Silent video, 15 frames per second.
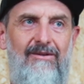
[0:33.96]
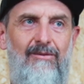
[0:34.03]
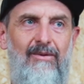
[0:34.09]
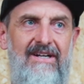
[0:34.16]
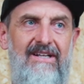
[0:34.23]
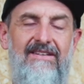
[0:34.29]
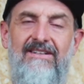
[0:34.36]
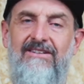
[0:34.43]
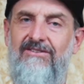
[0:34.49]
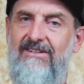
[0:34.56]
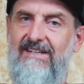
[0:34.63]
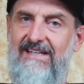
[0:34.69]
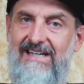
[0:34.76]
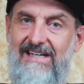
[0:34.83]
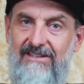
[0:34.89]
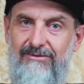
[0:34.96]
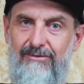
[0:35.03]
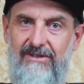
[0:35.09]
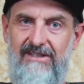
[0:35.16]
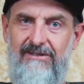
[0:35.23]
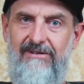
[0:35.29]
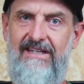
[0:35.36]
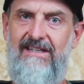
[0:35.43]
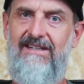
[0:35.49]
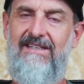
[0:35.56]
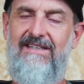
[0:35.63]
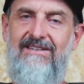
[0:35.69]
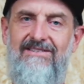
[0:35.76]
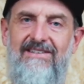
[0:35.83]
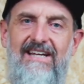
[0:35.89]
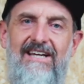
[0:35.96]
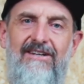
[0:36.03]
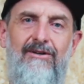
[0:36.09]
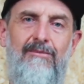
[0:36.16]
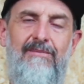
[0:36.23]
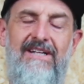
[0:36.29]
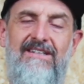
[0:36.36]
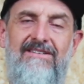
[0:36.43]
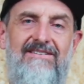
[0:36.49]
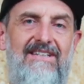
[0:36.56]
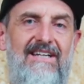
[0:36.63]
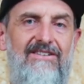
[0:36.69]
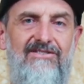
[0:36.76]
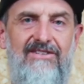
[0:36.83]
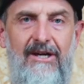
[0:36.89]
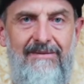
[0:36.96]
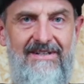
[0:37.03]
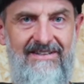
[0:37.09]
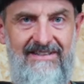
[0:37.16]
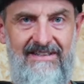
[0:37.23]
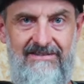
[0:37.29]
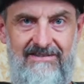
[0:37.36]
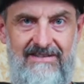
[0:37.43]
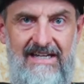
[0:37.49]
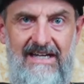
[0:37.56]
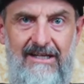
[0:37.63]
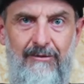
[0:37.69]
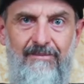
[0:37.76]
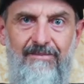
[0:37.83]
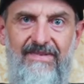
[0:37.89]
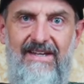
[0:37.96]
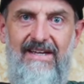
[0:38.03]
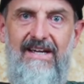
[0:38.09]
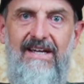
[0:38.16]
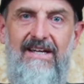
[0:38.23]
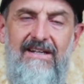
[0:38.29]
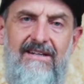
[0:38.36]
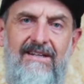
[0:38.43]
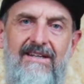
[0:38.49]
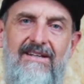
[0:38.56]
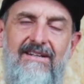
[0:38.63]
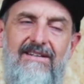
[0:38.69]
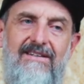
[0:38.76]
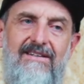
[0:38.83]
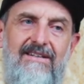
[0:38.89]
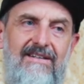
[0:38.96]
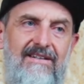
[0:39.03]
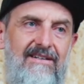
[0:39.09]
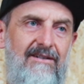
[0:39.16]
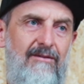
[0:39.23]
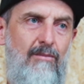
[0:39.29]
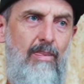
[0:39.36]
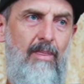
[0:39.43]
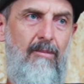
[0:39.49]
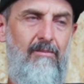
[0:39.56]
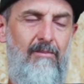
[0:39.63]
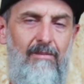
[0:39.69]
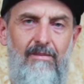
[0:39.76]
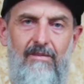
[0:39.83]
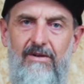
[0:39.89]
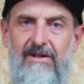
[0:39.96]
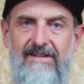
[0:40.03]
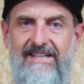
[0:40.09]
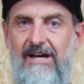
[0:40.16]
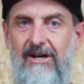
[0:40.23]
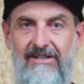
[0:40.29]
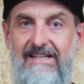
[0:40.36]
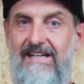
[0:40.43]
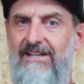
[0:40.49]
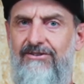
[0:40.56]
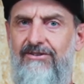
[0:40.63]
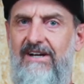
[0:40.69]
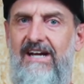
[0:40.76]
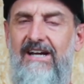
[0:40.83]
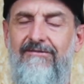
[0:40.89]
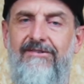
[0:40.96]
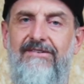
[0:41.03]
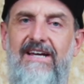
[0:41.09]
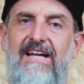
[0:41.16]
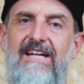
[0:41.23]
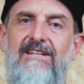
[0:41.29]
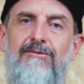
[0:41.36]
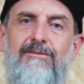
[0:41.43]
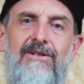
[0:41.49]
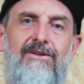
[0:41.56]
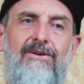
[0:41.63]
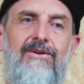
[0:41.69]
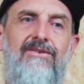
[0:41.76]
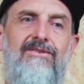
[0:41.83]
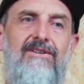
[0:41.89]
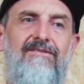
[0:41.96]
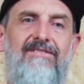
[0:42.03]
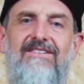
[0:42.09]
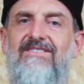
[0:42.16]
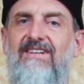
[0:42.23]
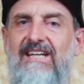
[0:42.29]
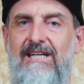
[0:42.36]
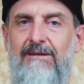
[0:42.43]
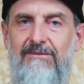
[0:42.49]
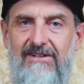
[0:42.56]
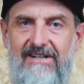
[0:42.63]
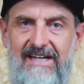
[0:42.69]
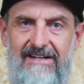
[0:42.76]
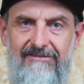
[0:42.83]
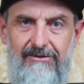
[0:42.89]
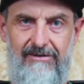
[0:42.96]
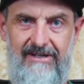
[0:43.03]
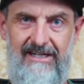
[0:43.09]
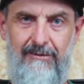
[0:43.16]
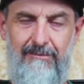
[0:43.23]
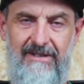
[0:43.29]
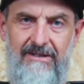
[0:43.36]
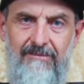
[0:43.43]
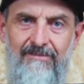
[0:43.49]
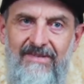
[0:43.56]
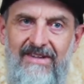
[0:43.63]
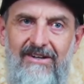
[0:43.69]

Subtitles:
One of the things I get asked really regularly is, how do I manage to get so many things done? And the only answer I have for that is because of the team that I have around me.